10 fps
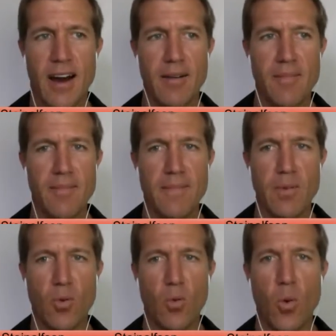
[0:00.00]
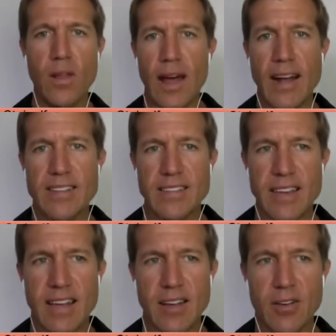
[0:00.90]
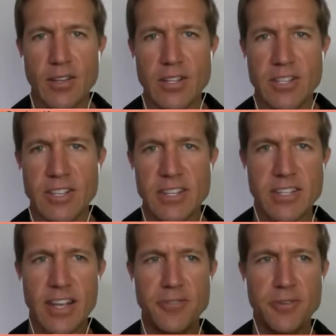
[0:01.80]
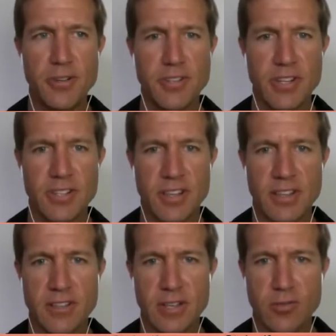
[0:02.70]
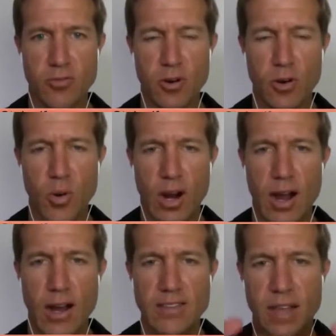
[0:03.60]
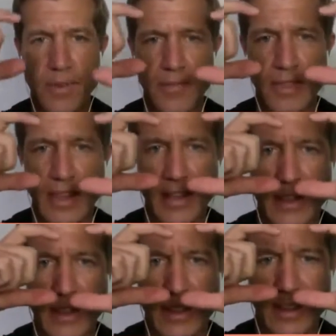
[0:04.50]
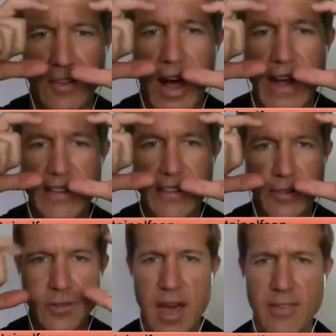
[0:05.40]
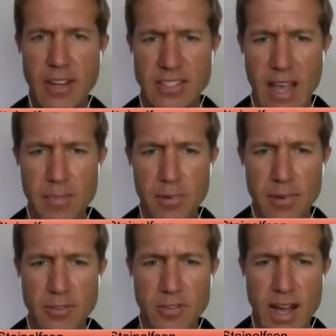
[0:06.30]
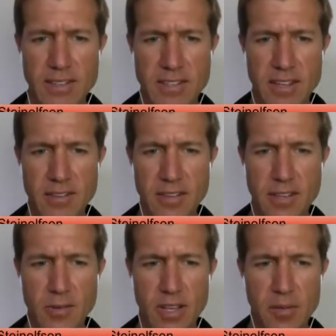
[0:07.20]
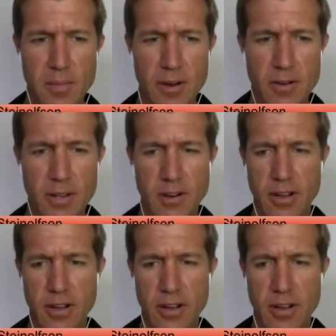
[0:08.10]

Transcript: One last thing, just introduce us to this real quick concept of the glasses. Do you have an example of those glasses there that you were telling me about earlier?